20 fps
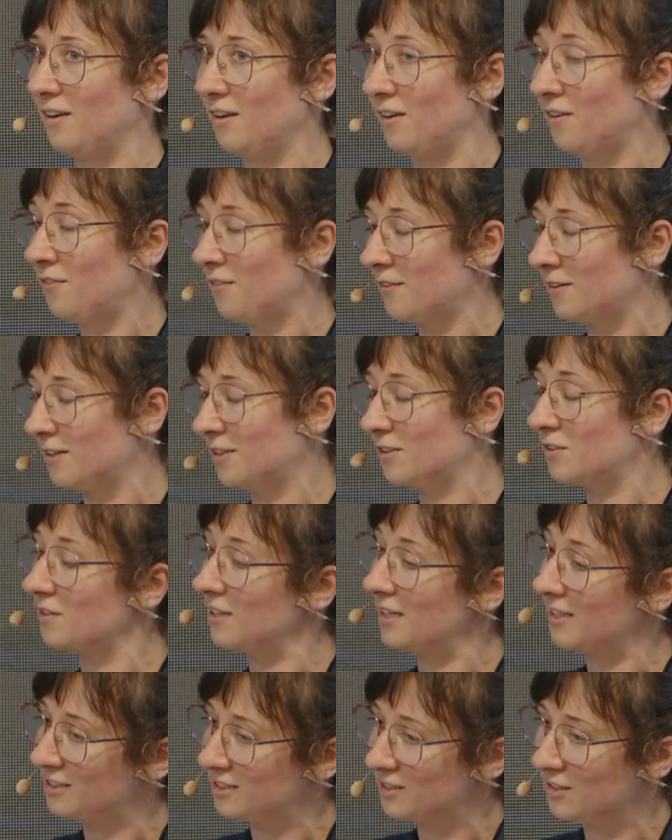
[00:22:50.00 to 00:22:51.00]
Ethernet
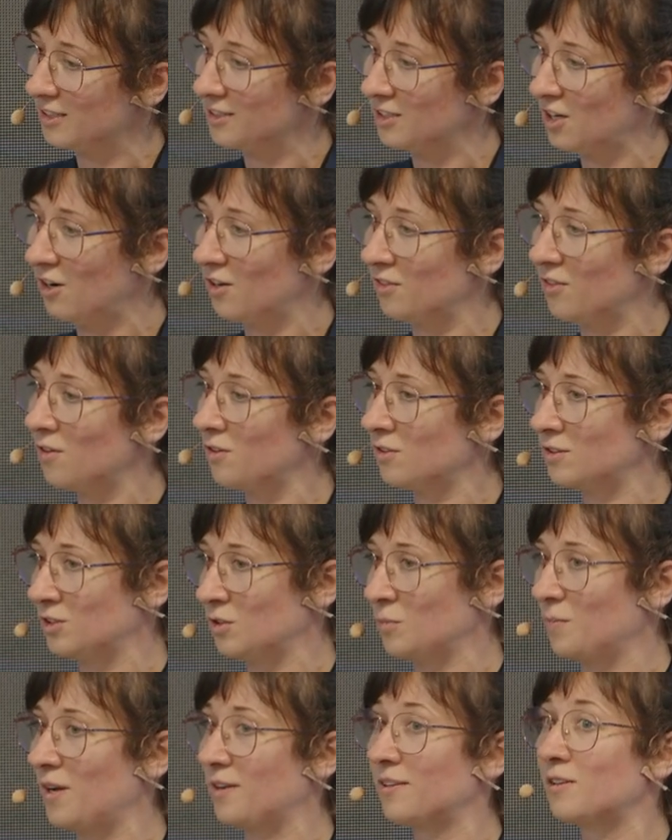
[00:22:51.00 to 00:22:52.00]
connection and other
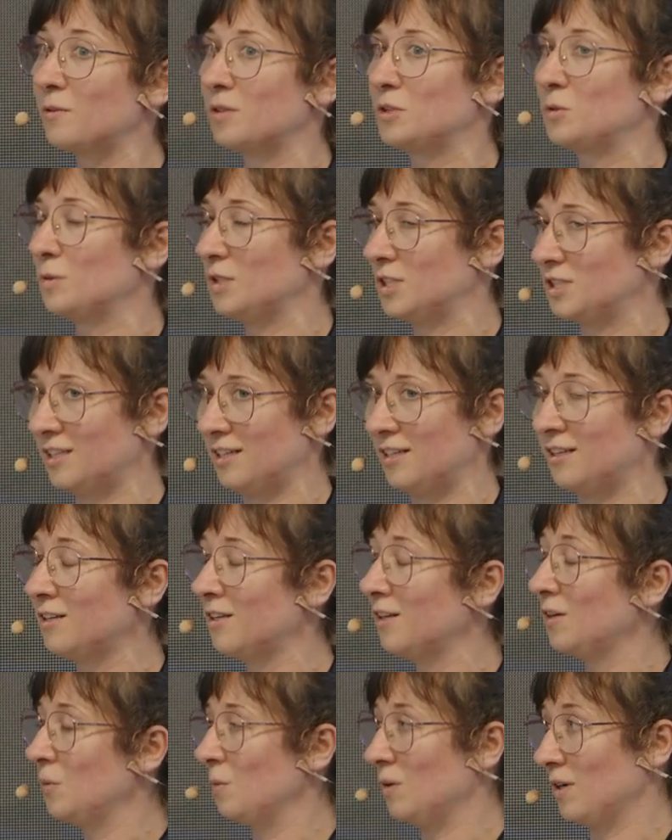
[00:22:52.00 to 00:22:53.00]
batteries which are
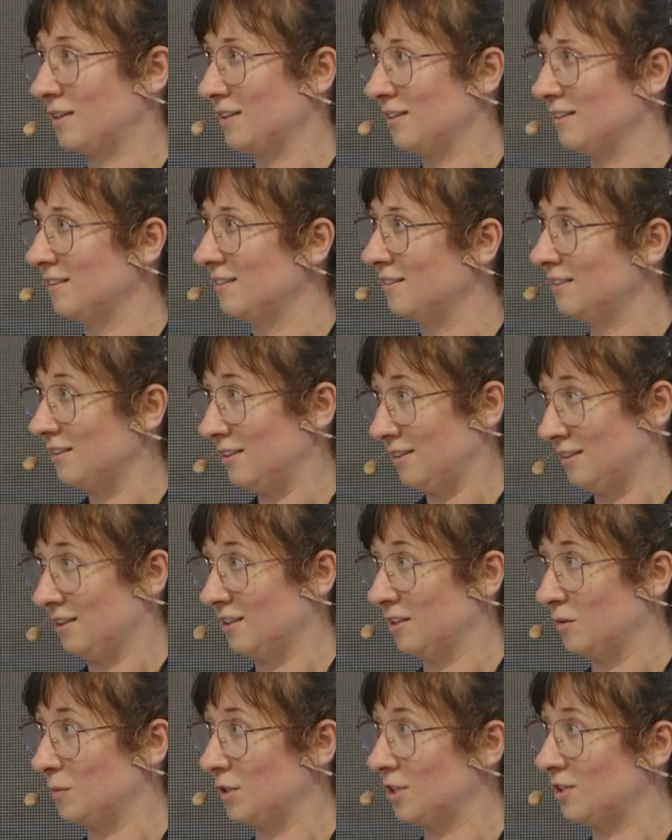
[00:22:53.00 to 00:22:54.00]
working a, a
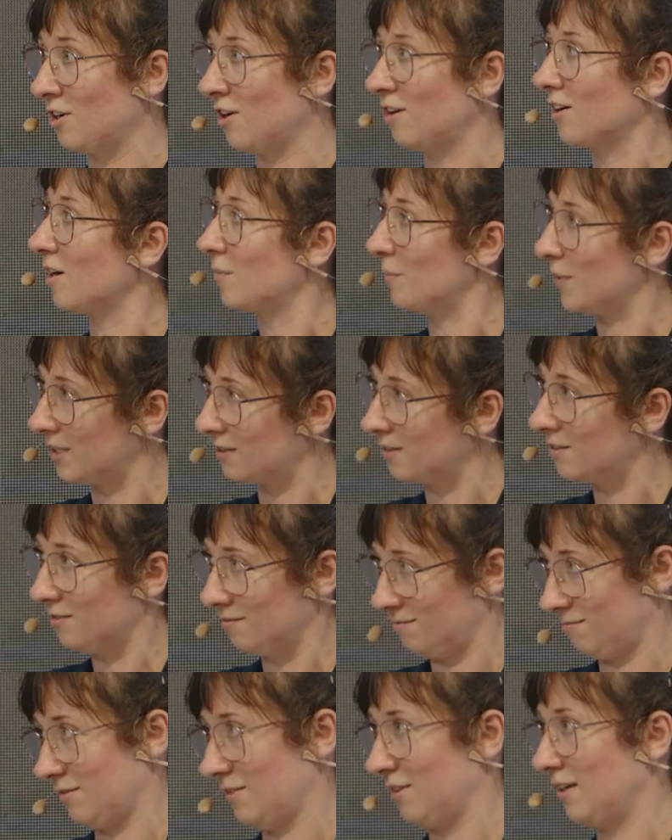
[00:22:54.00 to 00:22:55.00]
little bit longer, but
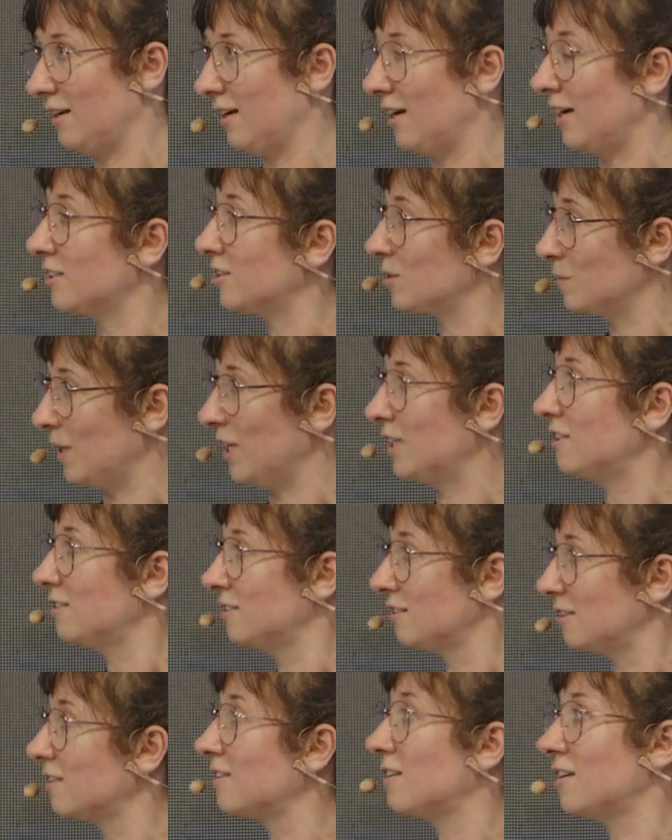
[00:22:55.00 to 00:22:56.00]
as you
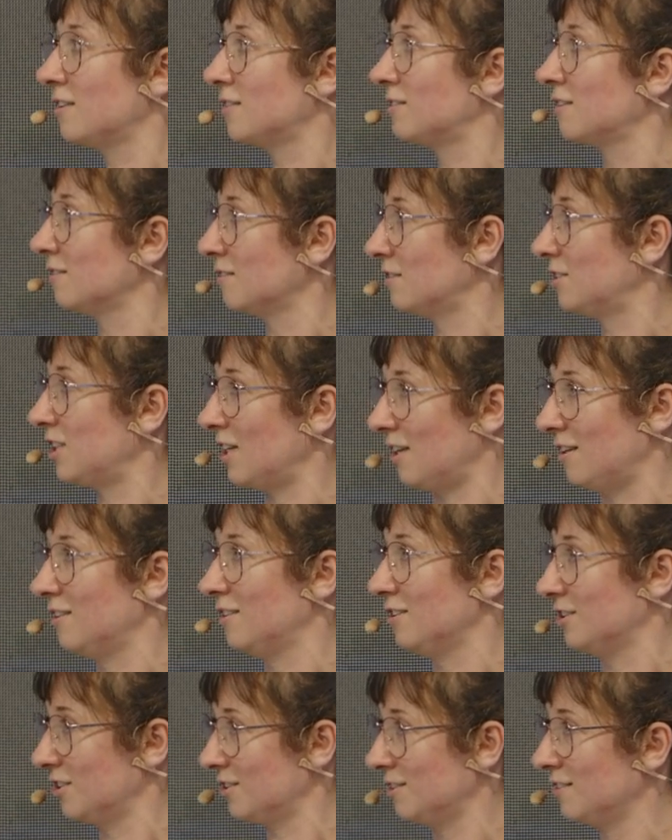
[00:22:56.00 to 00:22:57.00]
mentioned, is a
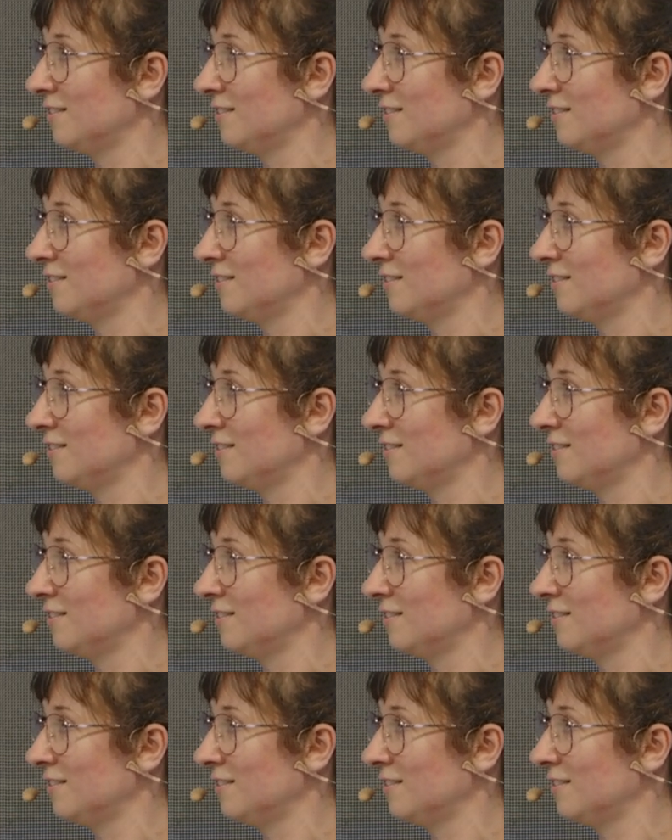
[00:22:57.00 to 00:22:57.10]
challenge.